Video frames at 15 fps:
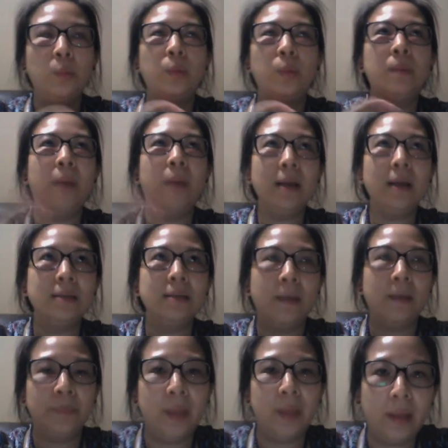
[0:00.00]
buy
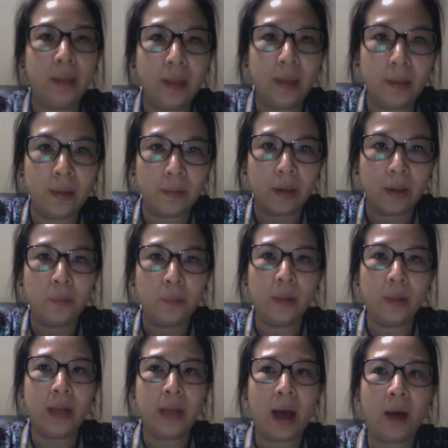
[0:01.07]
something, okay, when
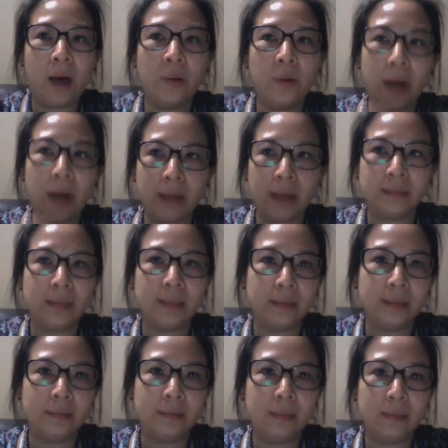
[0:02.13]
our asset
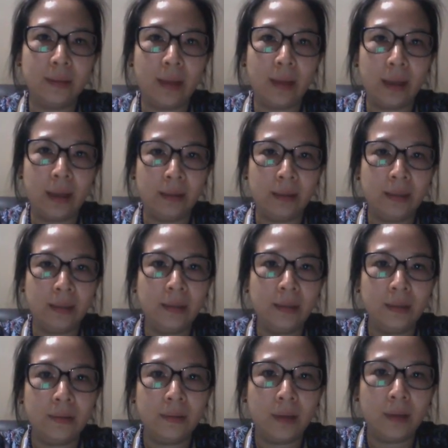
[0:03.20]
added,
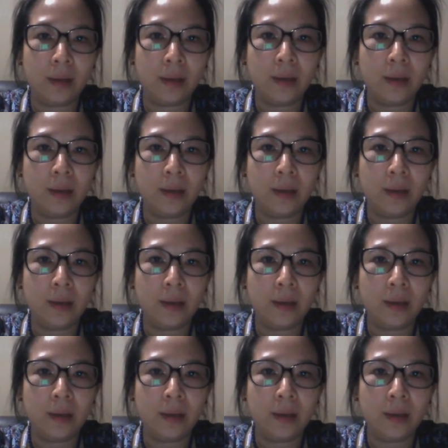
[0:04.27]
okay,